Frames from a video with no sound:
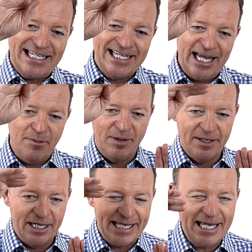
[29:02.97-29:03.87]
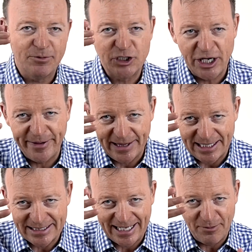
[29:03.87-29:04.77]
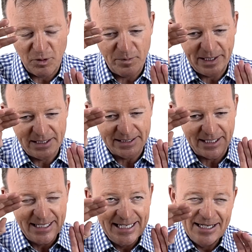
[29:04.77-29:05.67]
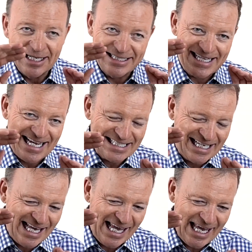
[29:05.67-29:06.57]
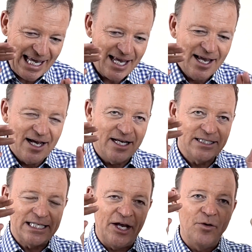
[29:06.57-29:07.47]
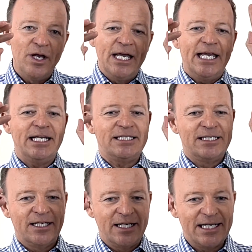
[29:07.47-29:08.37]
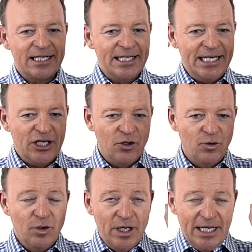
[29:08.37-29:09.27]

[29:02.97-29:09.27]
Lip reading: table, and I keep showing that table because that's key. And so it's the clinical